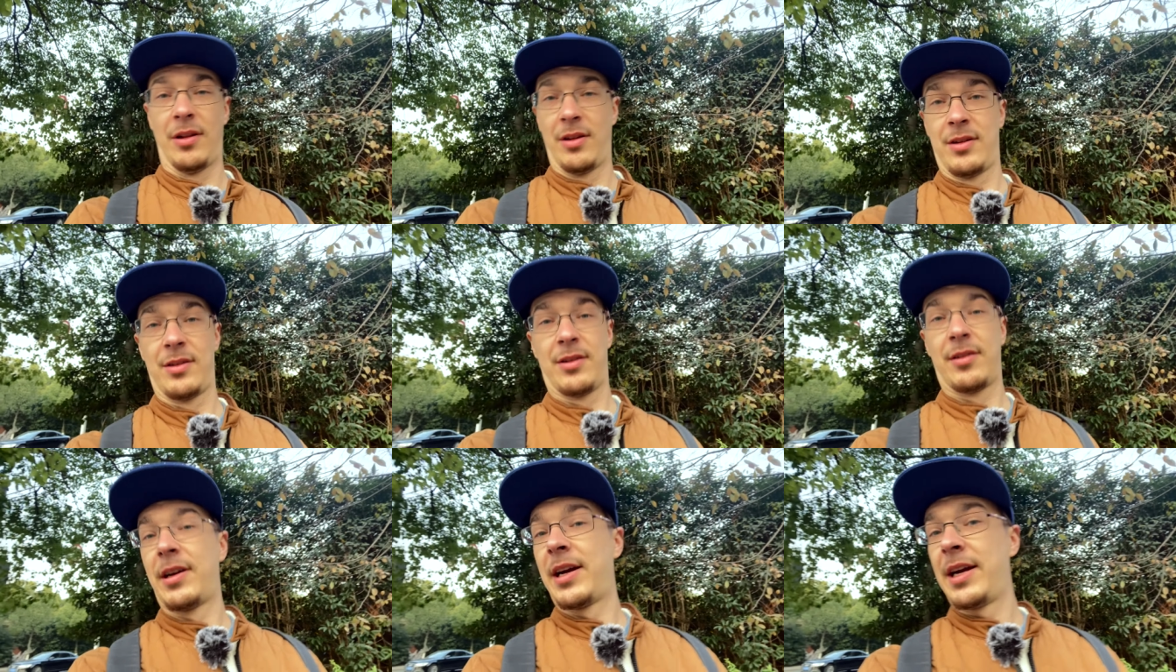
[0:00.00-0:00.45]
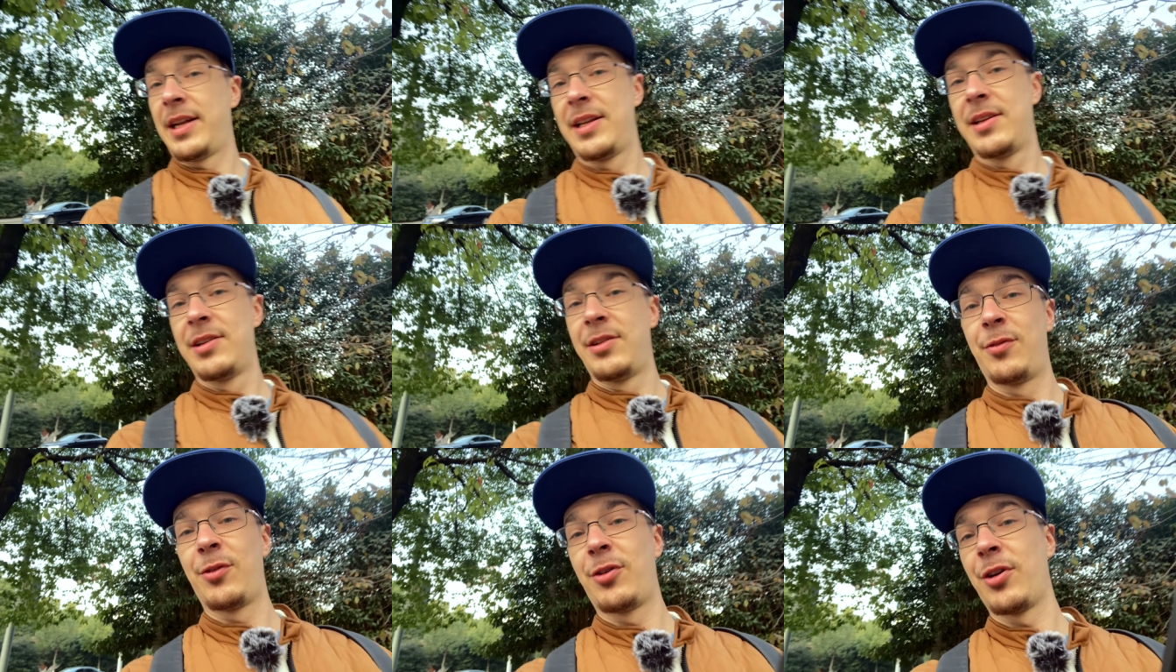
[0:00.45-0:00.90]
All right,
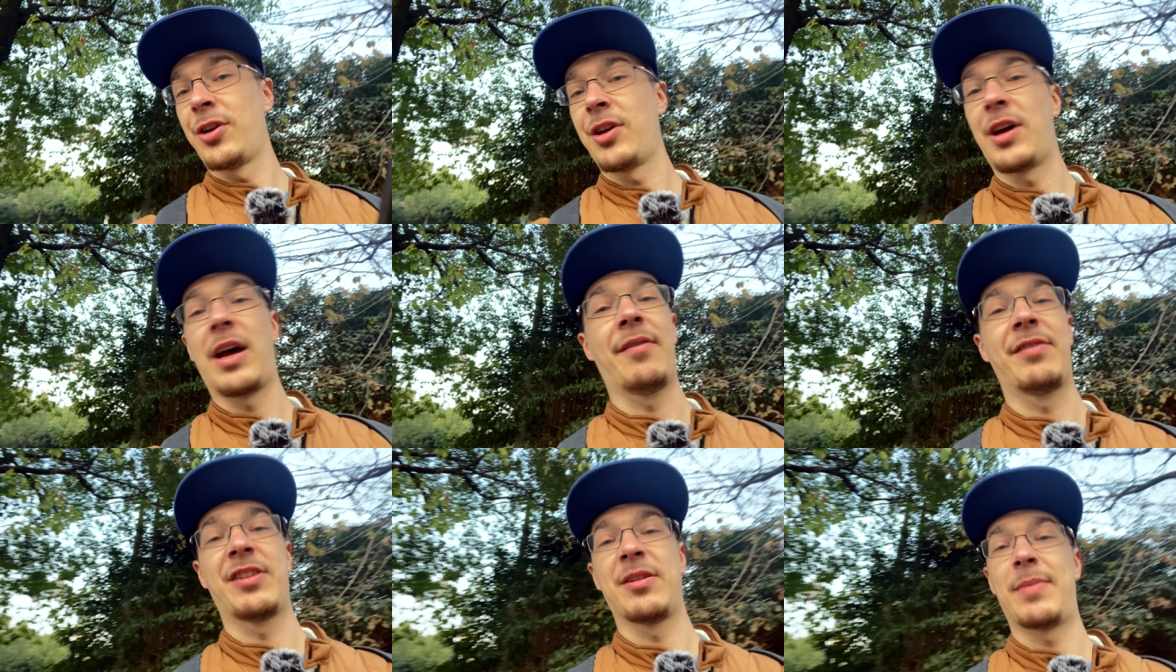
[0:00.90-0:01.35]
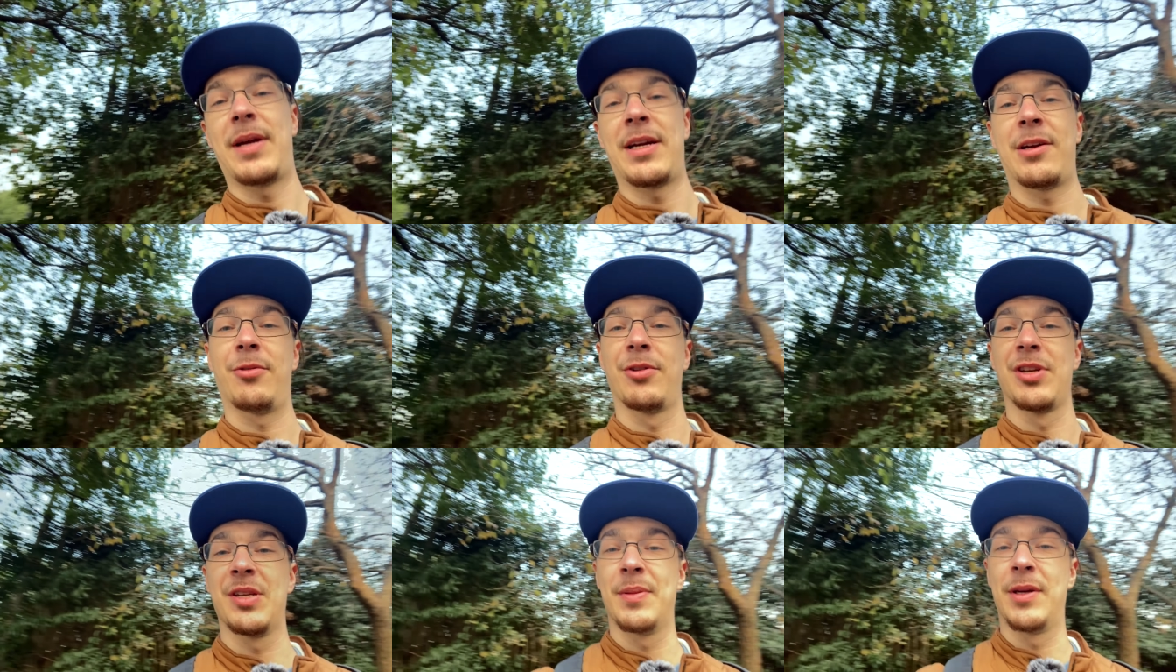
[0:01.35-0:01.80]
you're gonna have
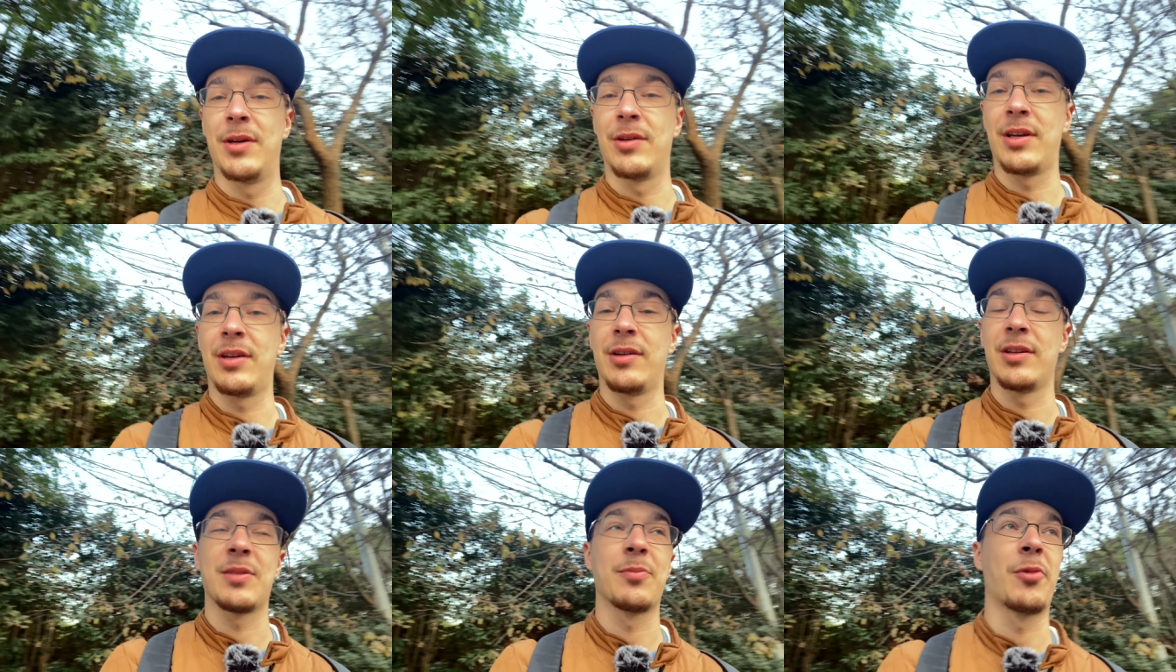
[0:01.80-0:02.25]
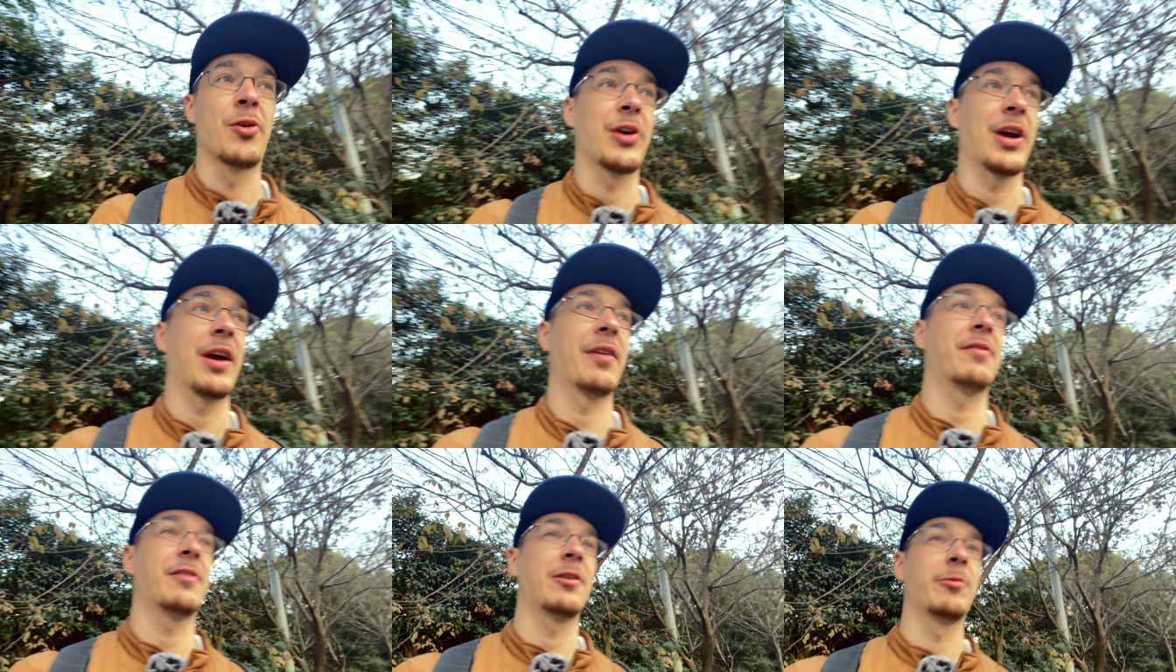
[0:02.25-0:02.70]
tobacco smoke
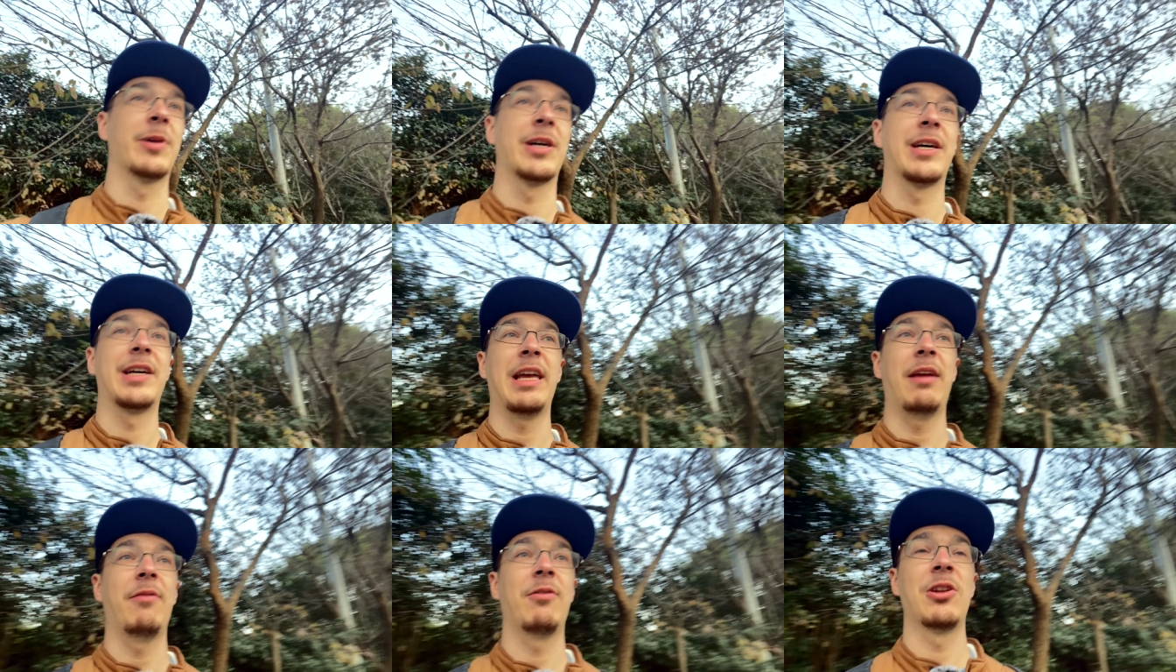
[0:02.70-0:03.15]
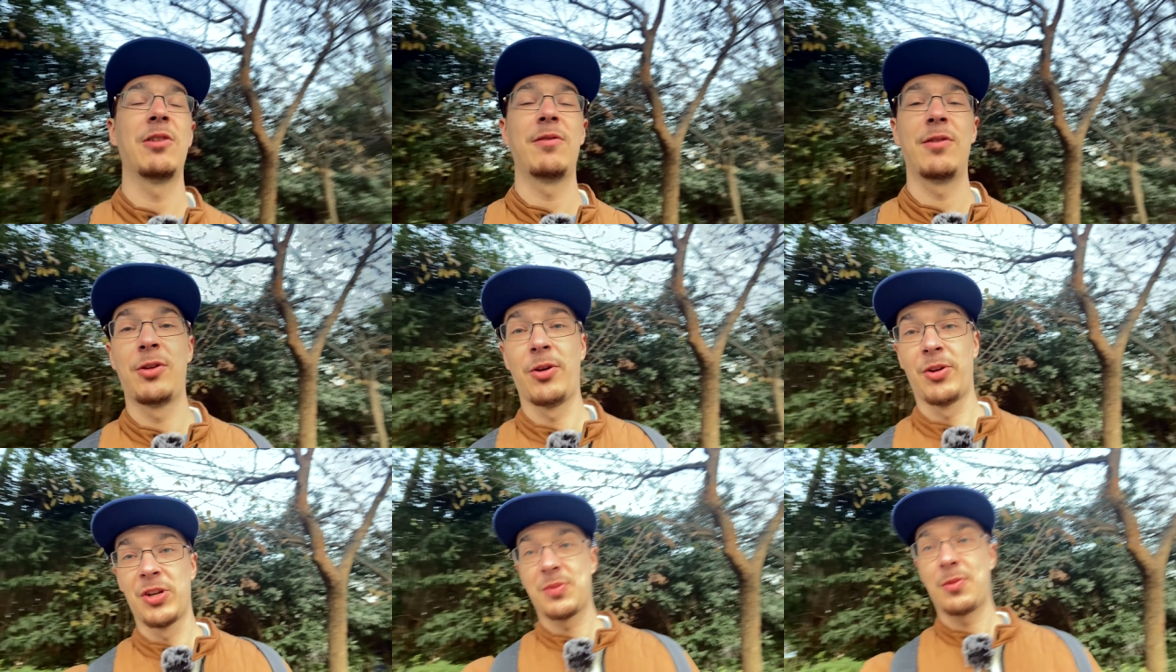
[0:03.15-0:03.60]
everywhere. Even if you
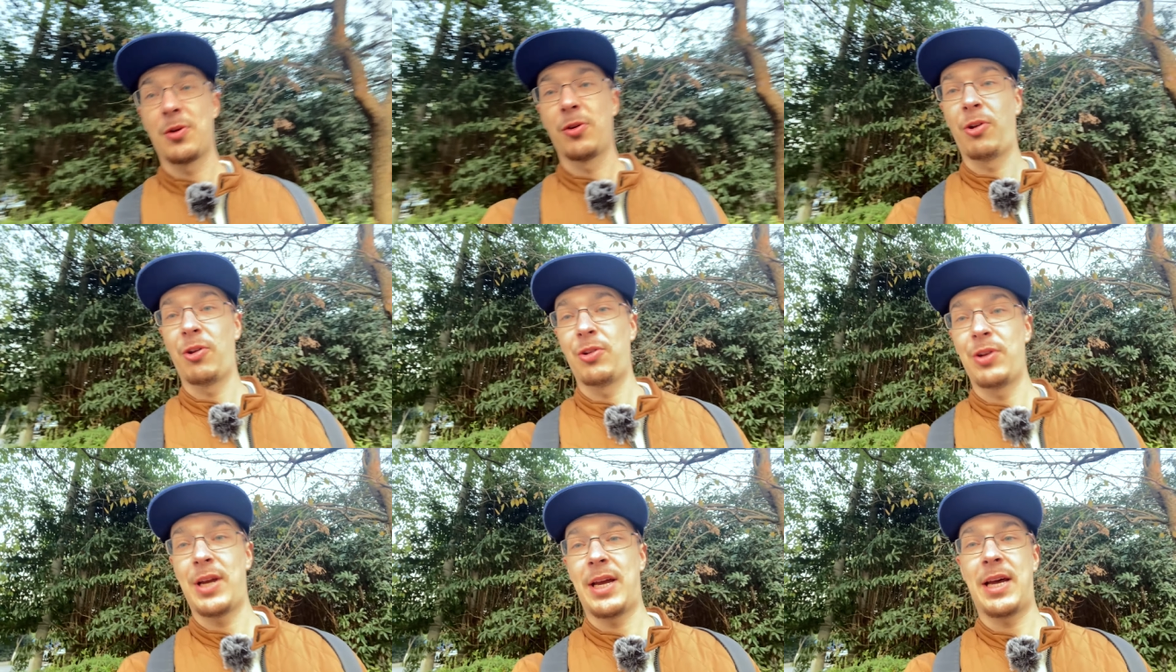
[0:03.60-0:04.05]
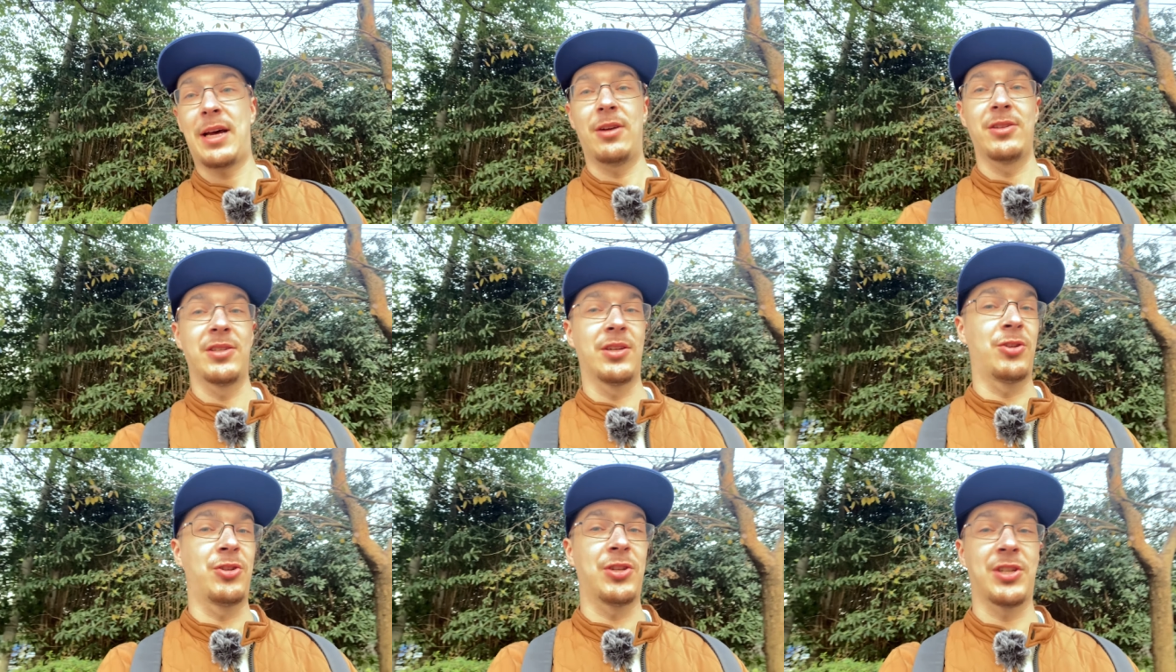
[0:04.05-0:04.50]
don't smoke in your house,
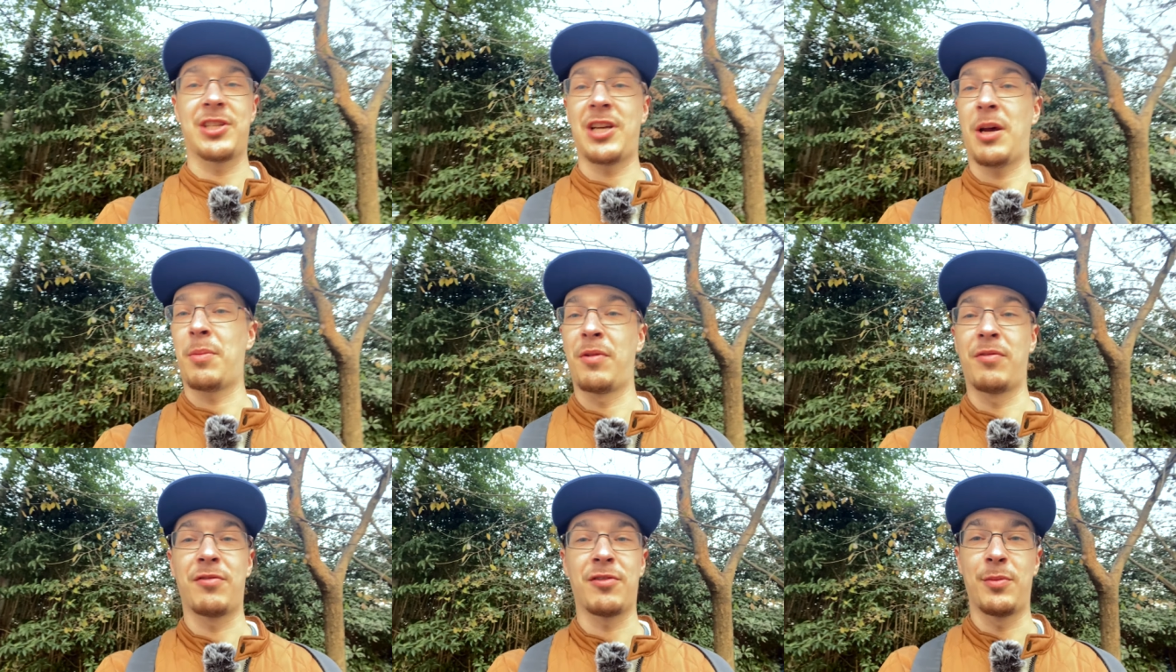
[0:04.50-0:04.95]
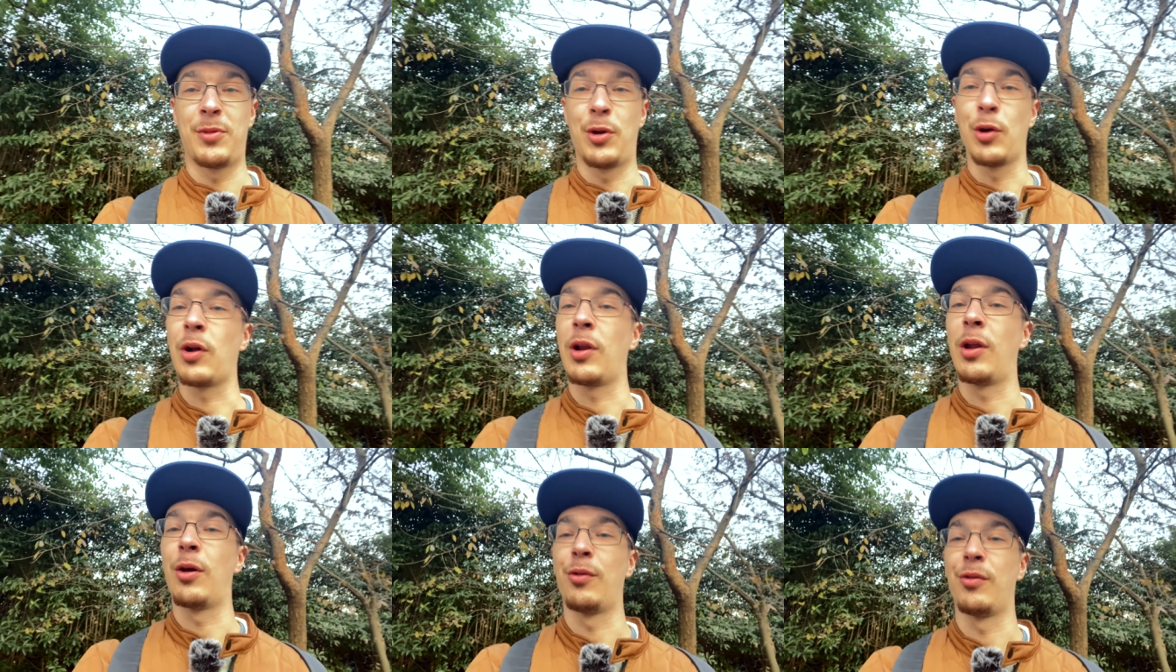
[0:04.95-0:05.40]
it's just coming from your
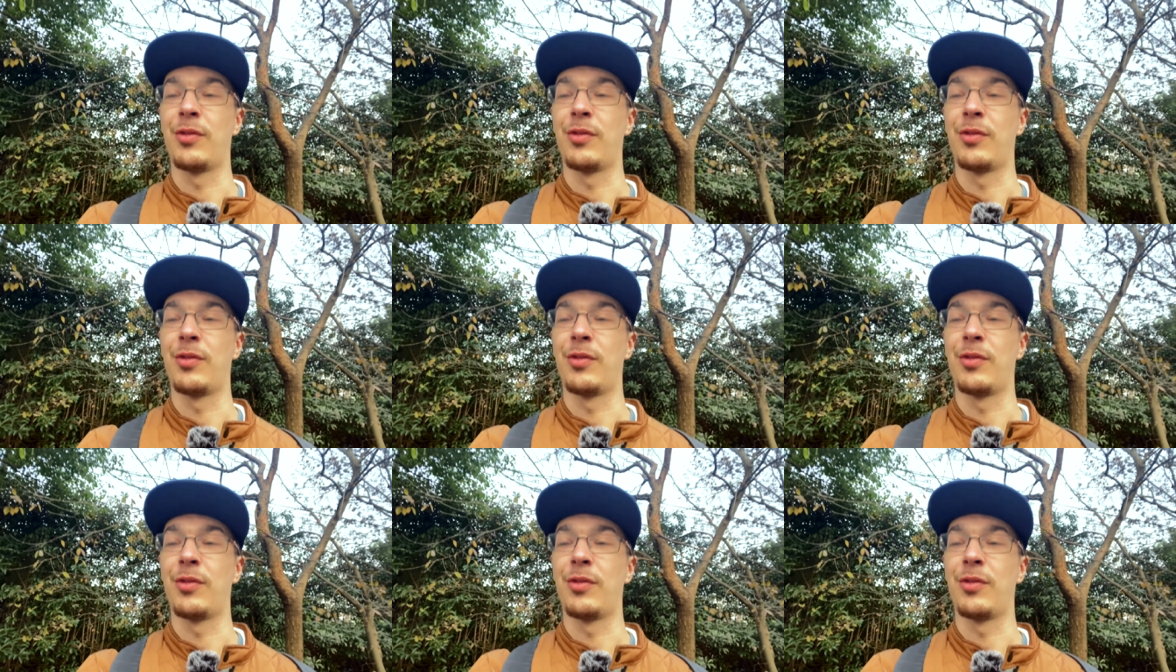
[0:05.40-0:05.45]
clothes.